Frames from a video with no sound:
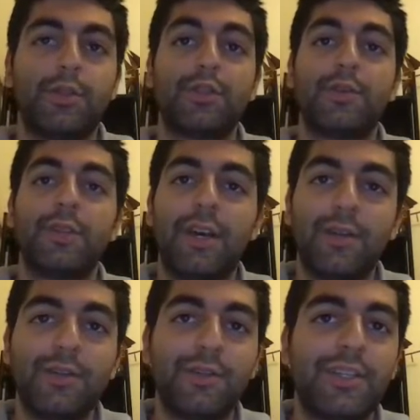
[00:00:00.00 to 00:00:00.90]
So now
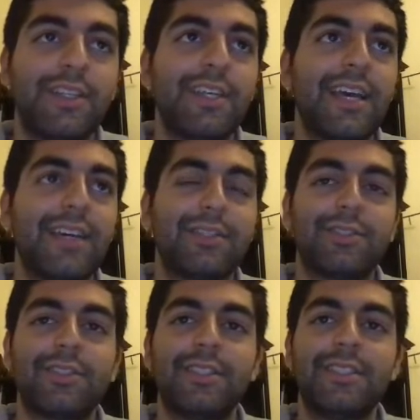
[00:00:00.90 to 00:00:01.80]
you can
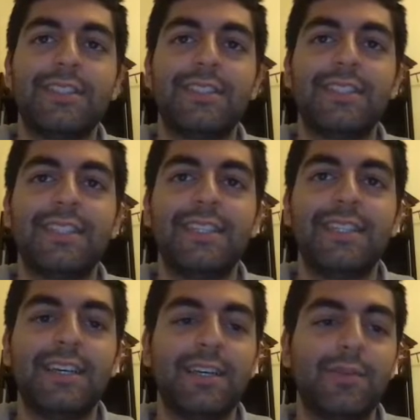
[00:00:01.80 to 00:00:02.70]
actually
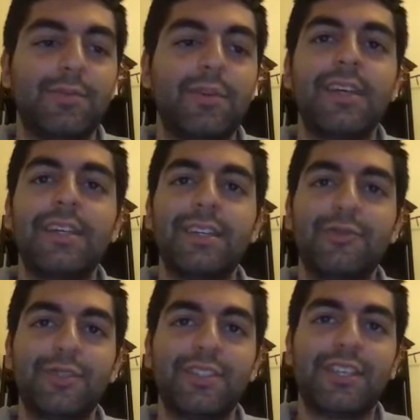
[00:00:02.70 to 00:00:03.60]
see a pretty
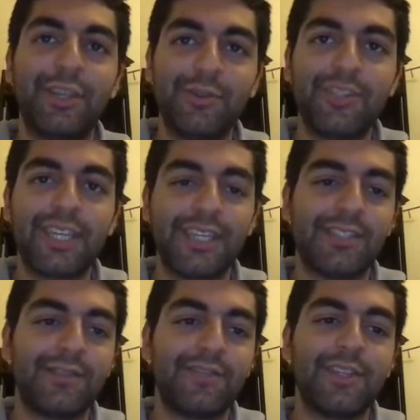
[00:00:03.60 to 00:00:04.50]
interesting use
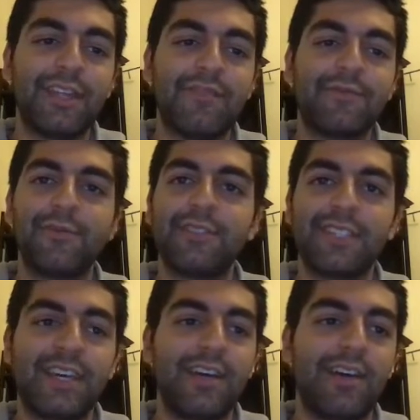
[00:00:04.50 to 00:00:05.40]
case of the leftwards
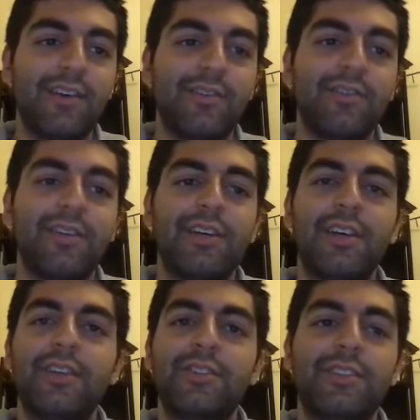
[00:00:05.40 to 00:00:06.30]
arrow.
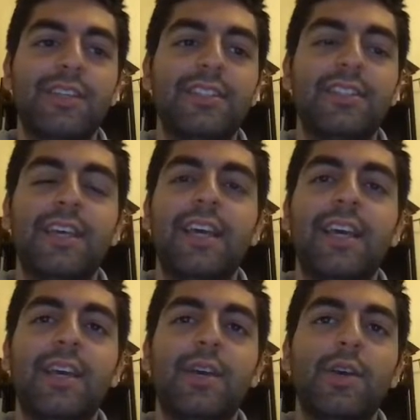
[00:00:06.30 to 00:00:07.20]
So let's
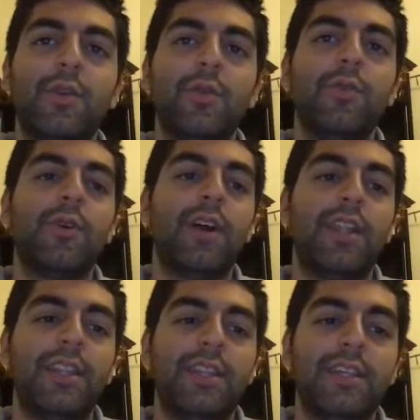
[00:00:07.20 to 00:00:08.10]
say we
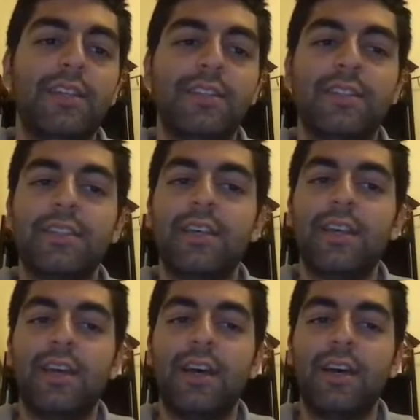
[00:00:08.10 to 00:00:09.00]
want this
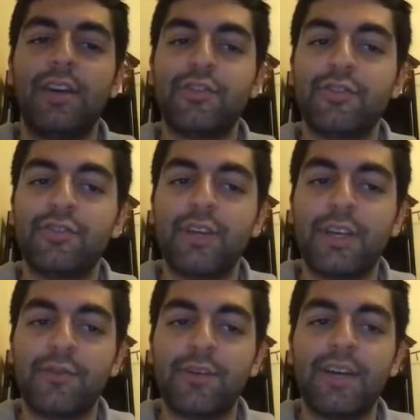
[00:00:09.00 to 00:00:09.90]

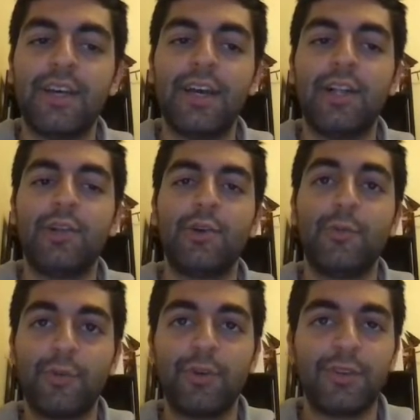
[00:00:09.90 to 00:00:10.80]
string, right? Hello
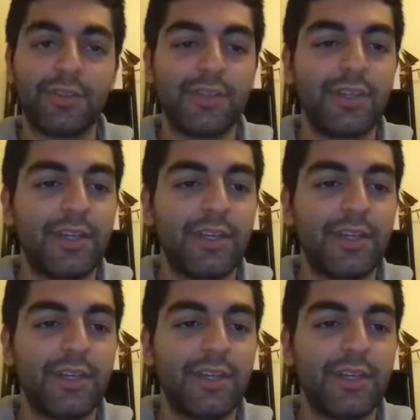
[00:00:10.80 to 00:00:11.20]
world.